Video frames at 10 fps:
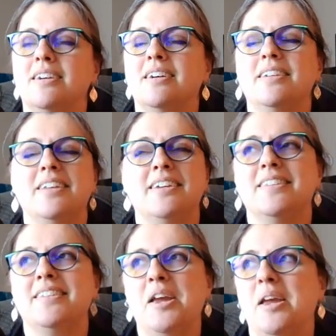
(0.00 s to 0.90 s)
like to
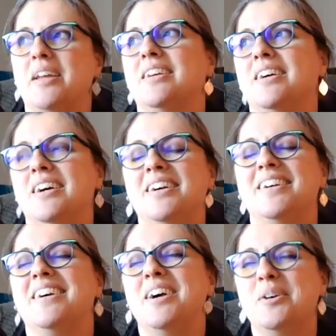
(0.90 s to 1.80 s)
say,
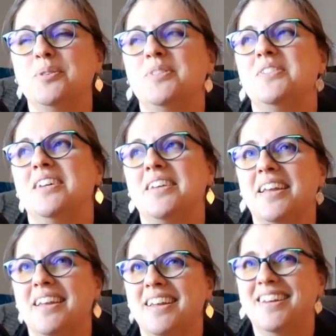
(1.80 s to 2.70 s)
I was
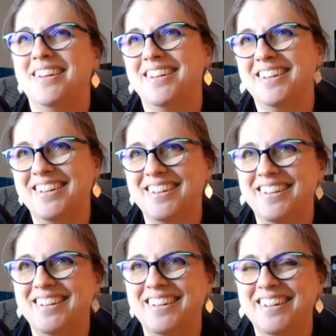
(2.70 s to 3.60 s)
studying.
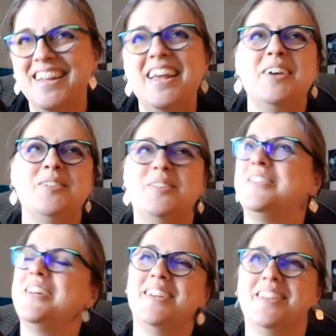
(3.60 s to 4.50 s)
I was
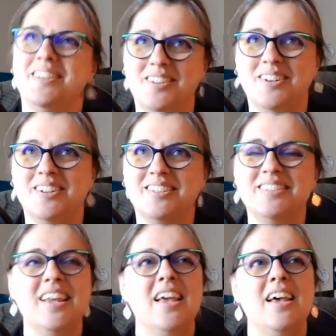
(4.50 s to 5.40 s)
studying the songs,
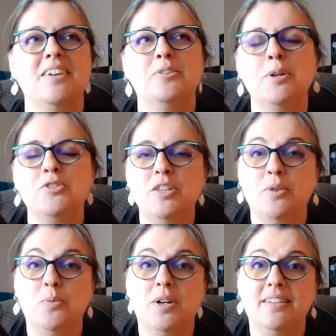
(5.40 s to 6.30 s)
especially the
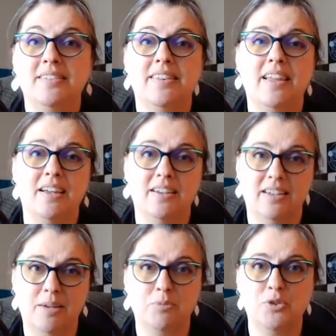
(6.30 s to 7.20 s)
ones that
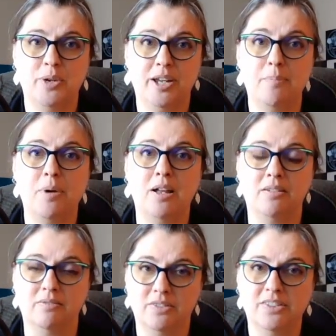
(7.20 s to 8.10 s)
kept showing up
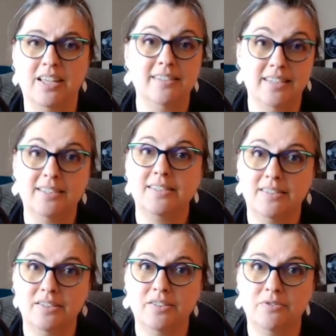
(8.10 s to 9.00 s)
on set
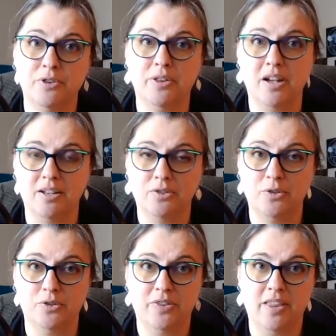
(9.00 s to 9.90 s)
lists for the
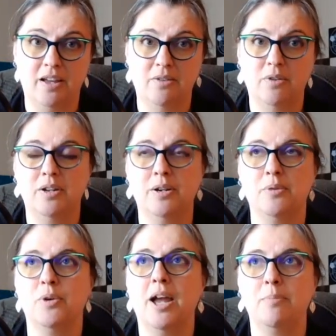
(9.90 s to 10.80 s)
concerts that
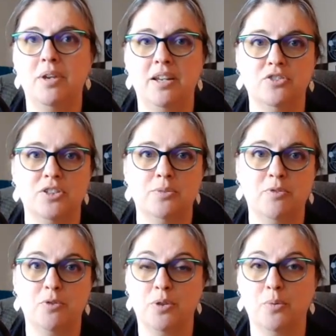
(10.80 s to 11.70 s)
were happening just
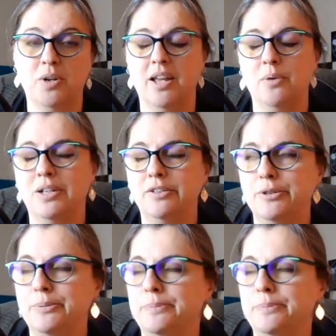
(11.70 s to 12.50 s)
before the one I went to.